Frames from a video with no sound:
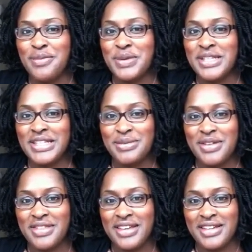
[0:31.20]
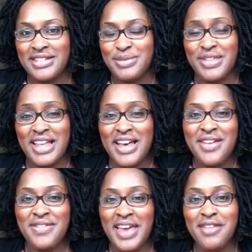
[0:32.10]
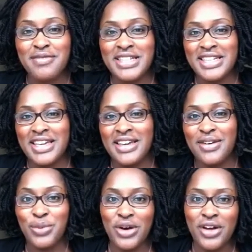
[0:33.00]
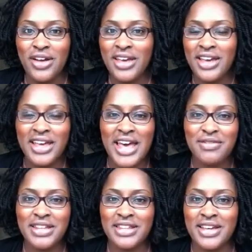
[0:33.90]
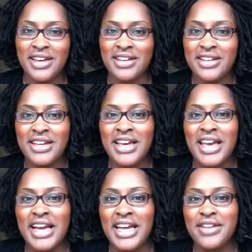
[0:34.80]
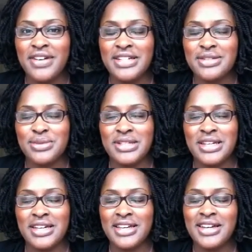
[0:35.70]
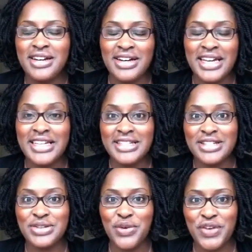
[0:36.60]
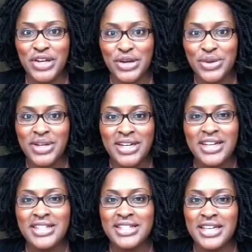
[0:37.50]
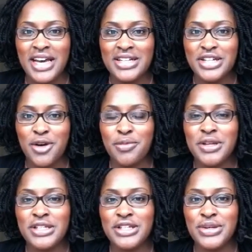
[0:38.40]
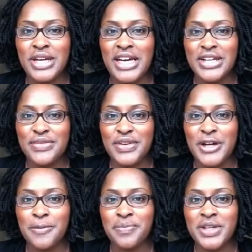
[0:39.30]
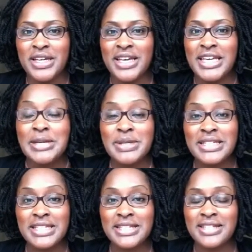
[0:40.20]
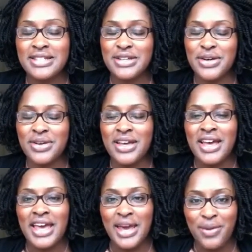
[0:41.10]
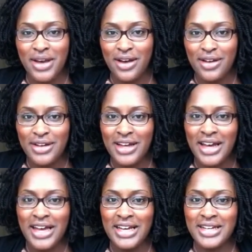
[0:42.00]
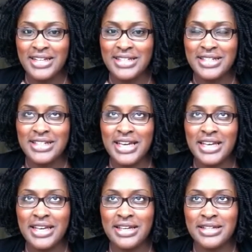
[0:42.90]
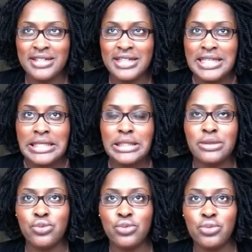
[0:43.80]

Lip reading: busy with things, with life, getting ready, work, everything, and kind of I just was like, I need to do a video to catch up, to kind of keep consistent. So here we are, and today is the